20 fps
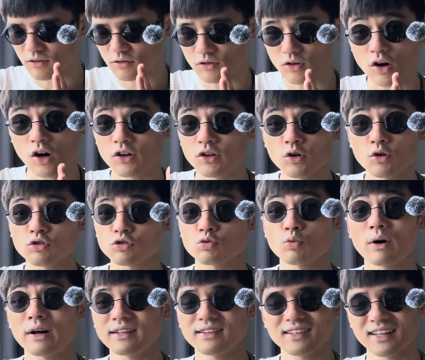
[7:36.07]
God knows
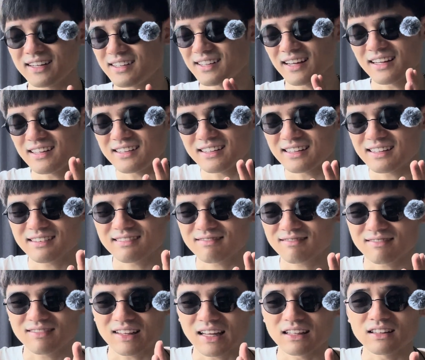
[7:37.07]
what,
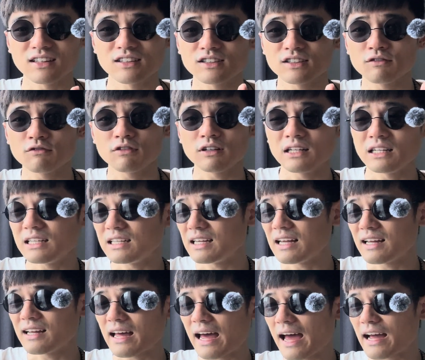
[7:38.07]
that doesn't
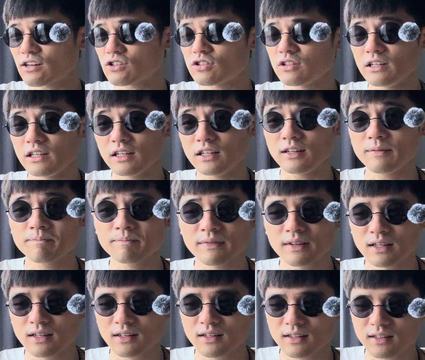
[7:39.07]
really actually,
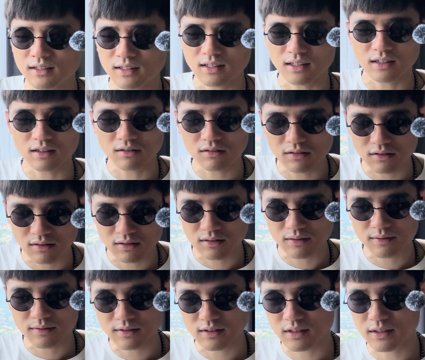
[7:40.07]
you know
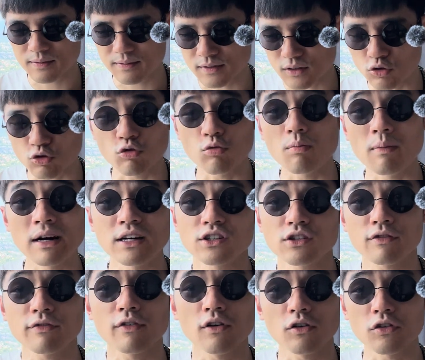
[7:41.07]
do
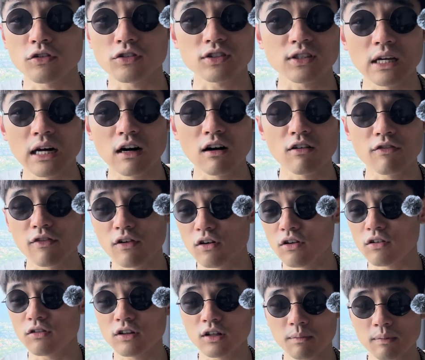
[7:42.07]
much for yourself
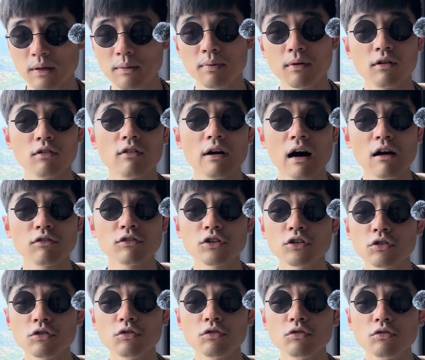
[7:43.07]
or the people around
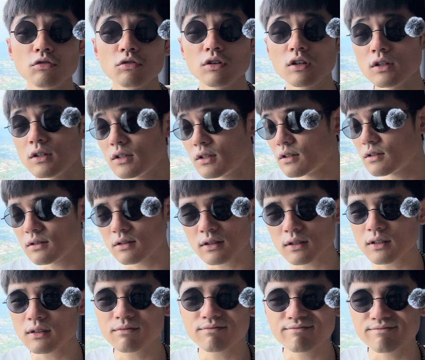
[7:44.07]
you, uh,